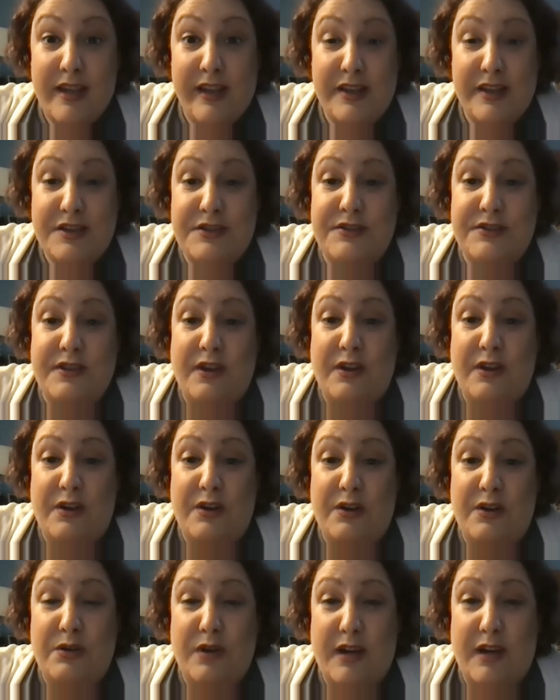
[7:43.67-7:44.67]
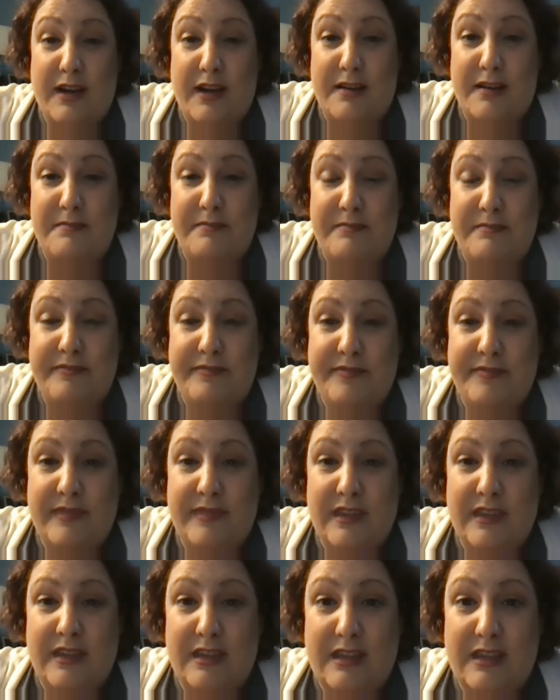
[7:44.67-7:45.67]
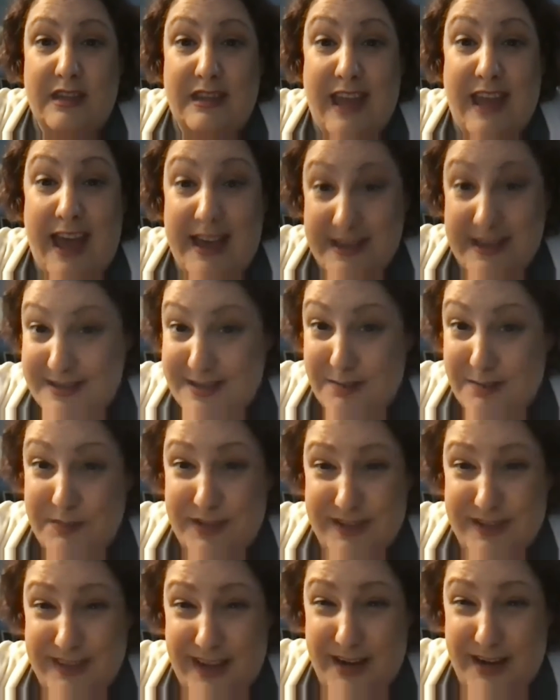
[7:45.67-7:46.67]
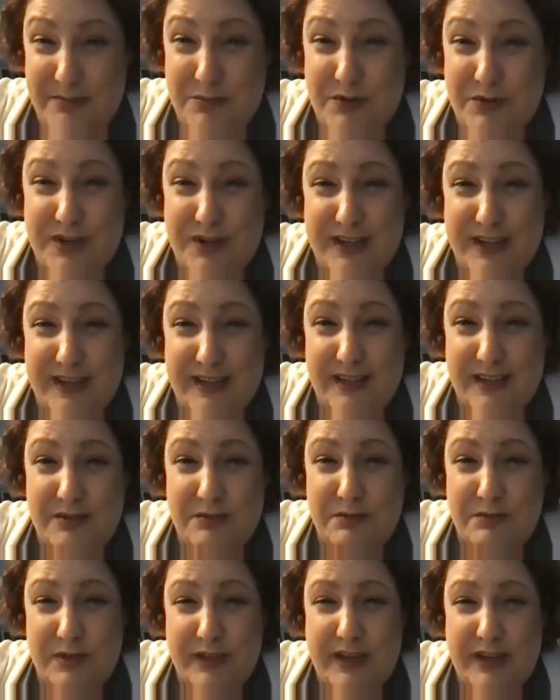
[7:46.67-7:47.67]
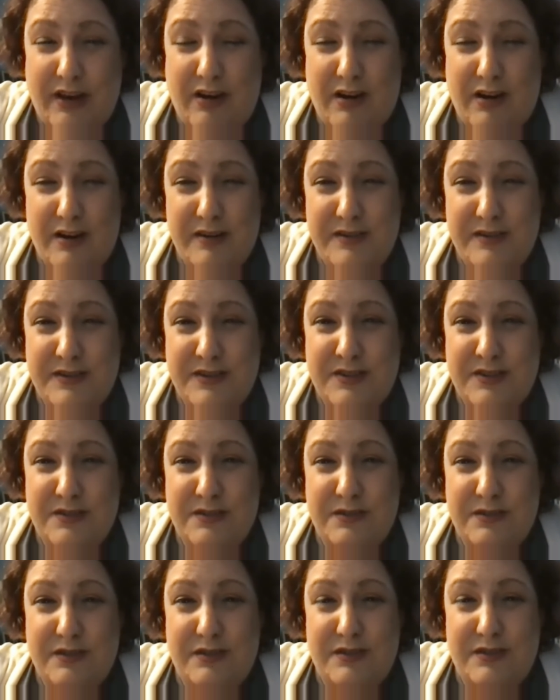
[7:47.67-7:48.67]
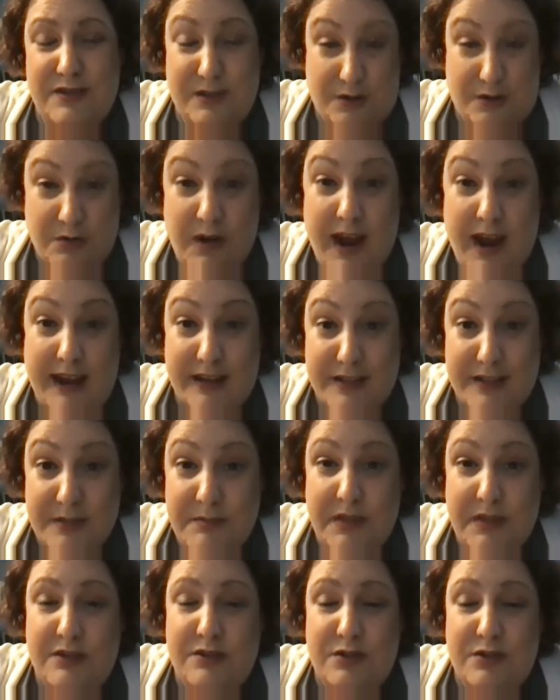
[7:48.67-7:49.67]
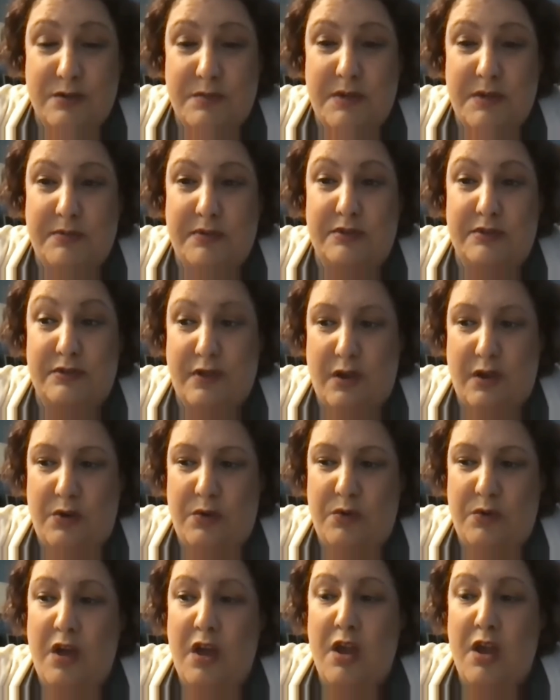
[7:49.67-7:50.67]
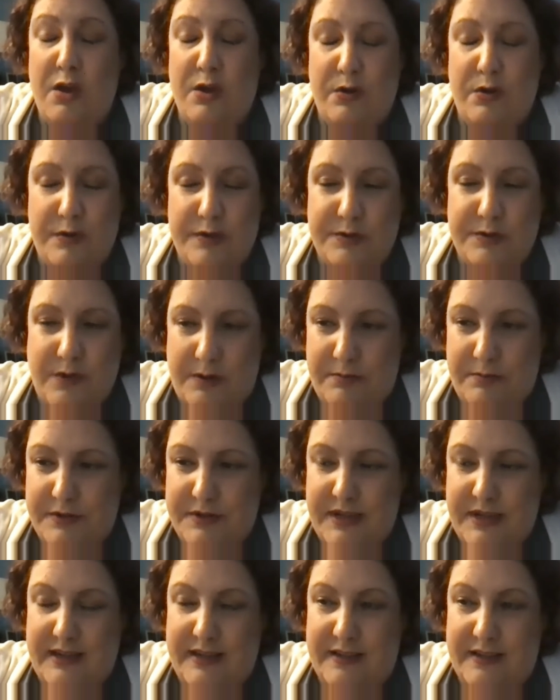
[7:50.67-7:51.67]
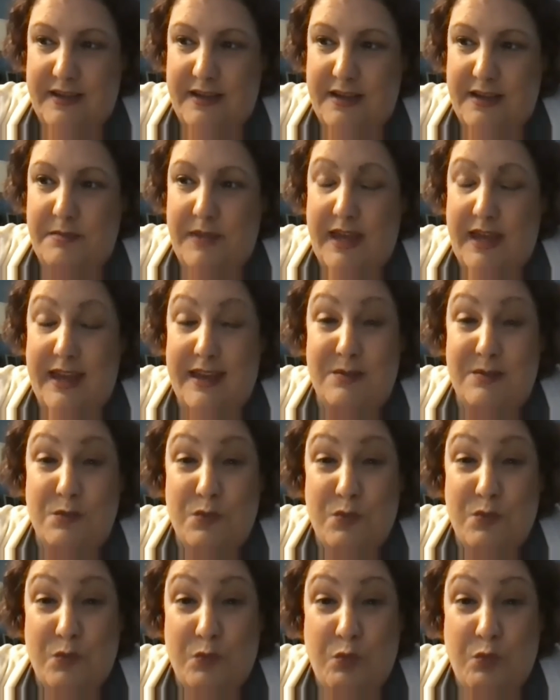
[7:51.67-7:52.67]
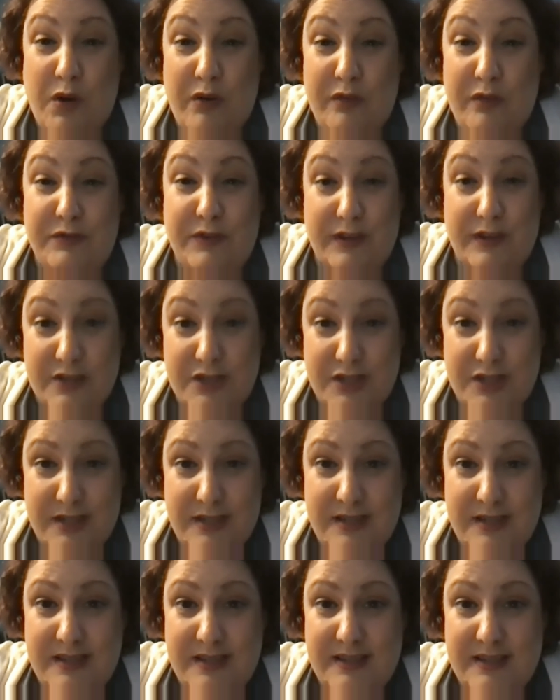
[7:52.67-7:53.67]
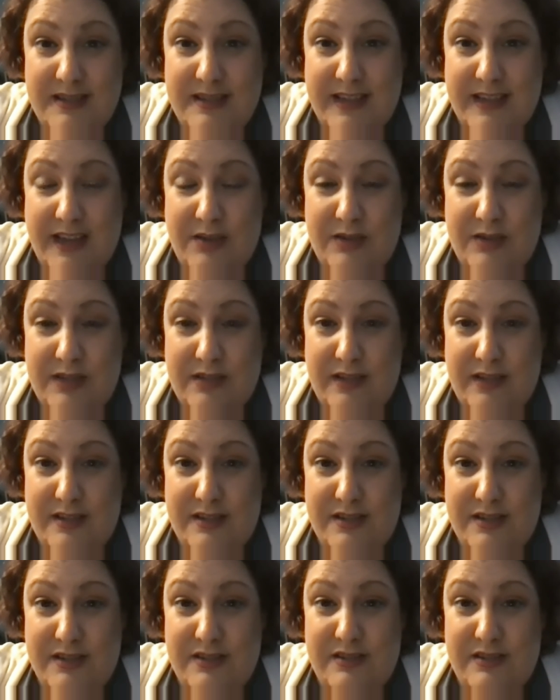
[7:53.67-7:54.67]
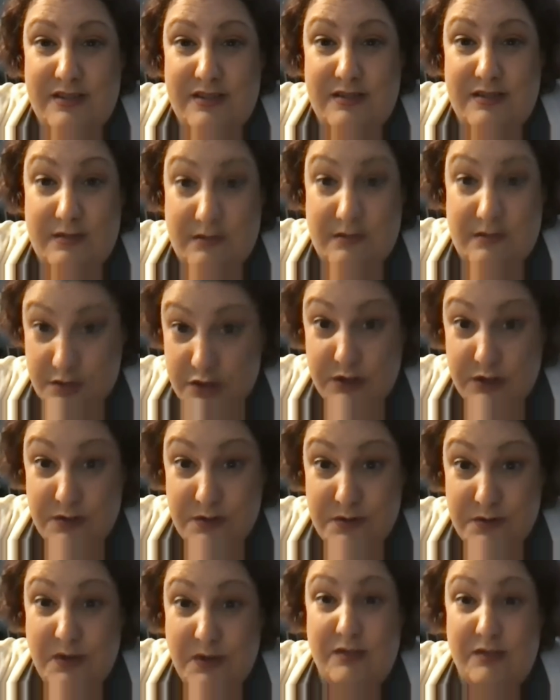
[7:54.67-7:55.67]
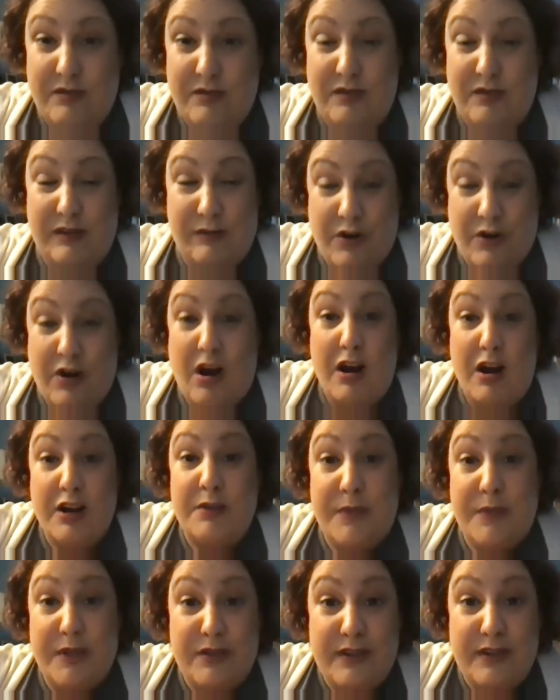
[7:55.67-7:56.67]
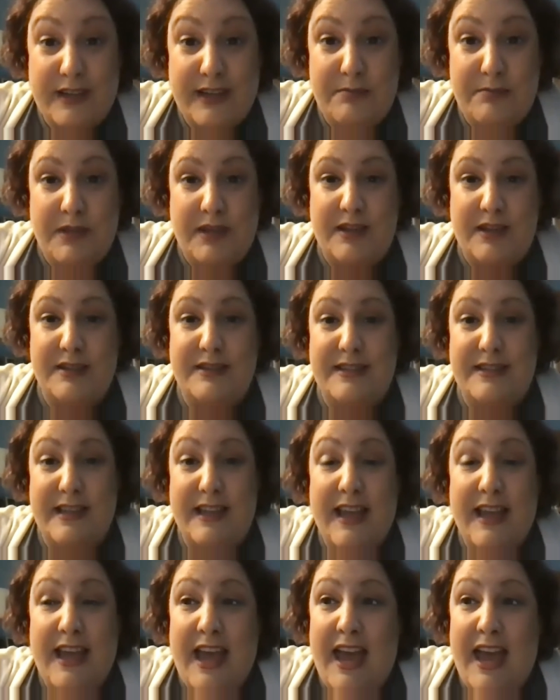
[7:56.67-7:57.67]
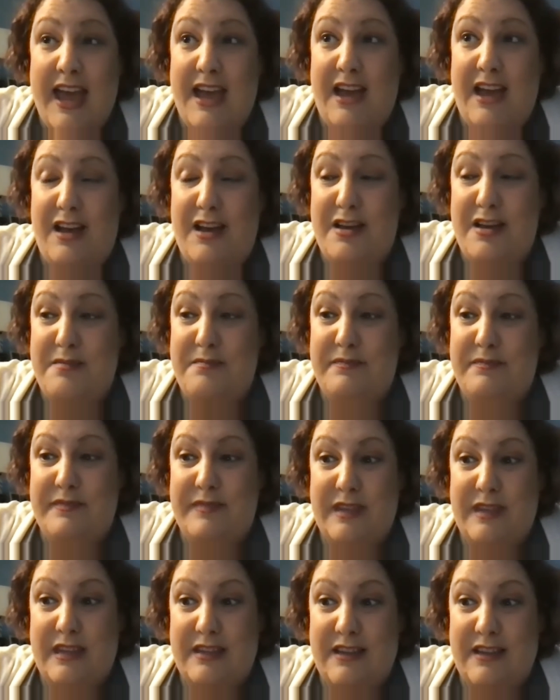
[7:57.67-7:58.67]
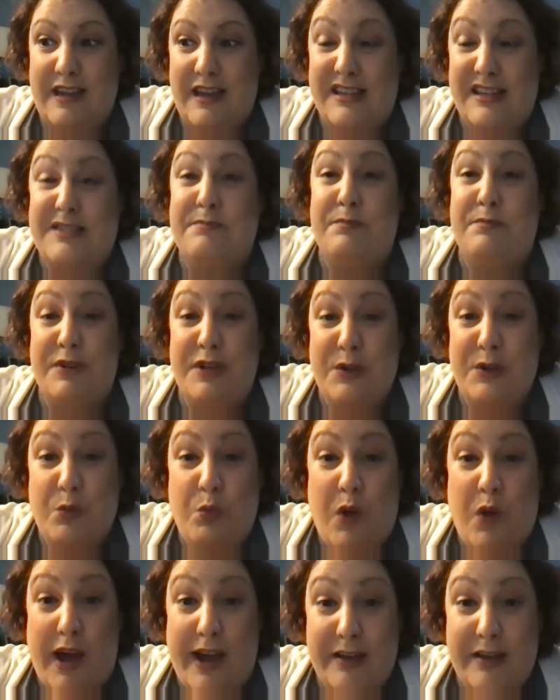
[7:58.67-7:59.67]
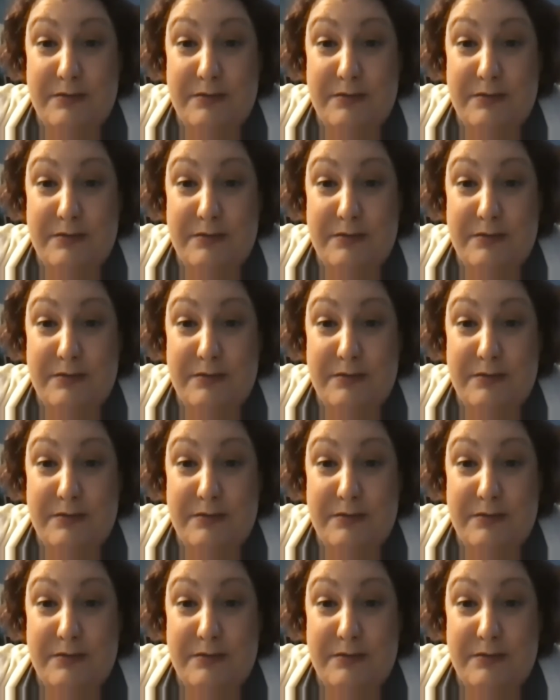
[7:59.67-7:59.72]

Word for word: So um, that is something that I'm working really hard to, to correct and make sure people know who is representing them and what functions does the county ledge do for our community because it um, has a pretty wide